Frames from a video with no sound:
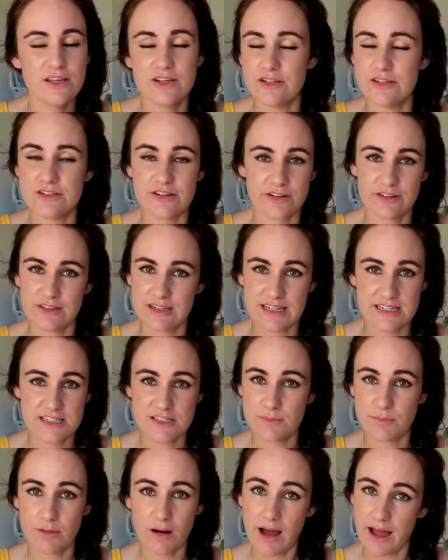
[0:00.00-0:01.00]
You don't need
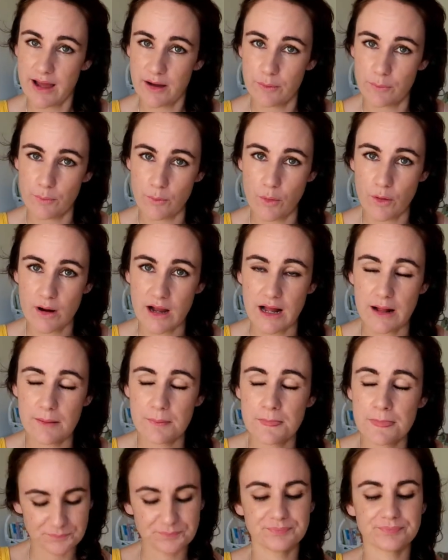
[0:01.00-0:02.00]
to buy a walker.
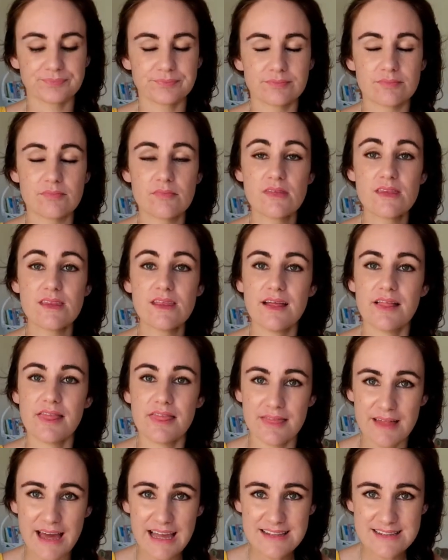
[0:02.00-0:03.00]

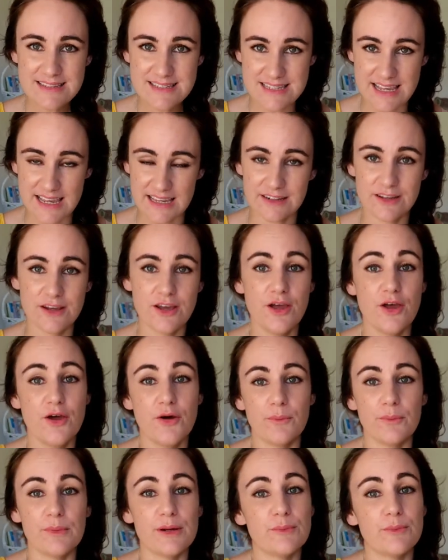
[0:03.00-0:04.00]
That said,
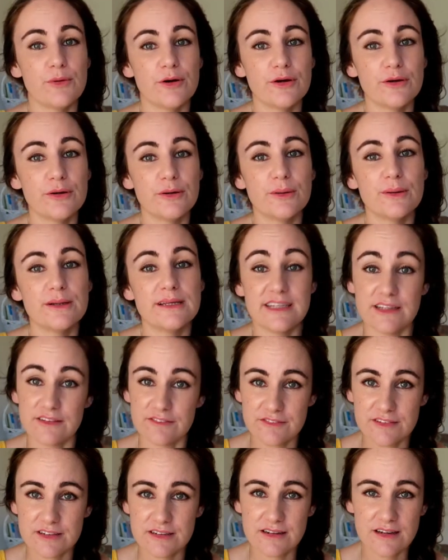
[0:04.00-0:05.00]
we were
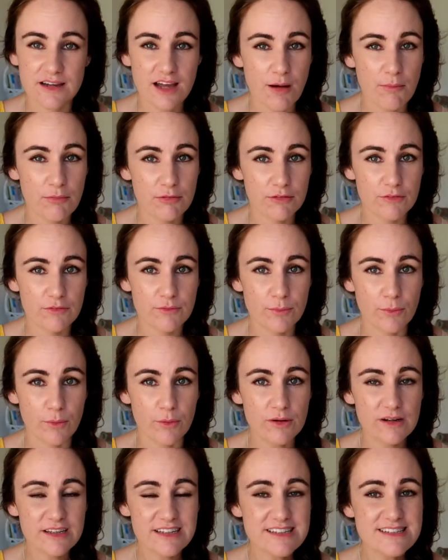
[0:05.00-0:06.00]
gifted a couple of
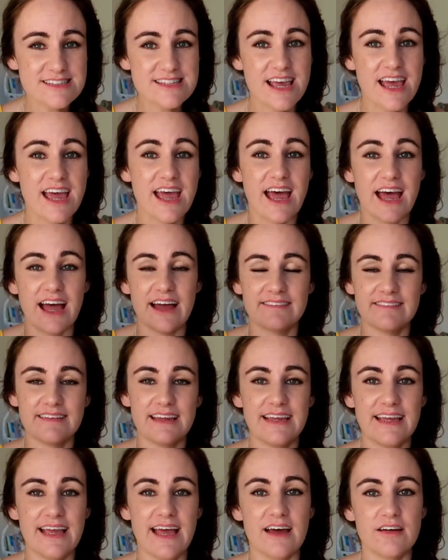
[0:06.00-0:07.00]
walkers and
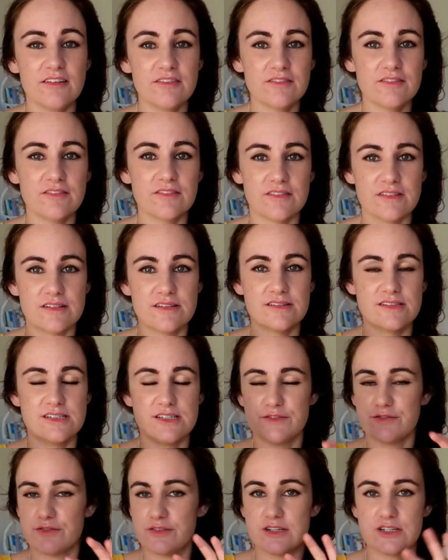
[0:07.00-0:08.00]
they have
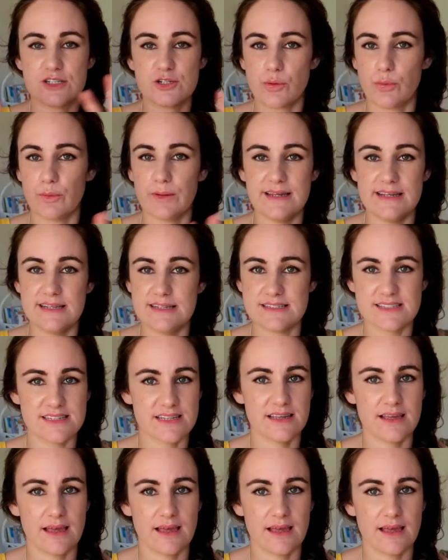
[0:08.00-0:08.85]
different toys,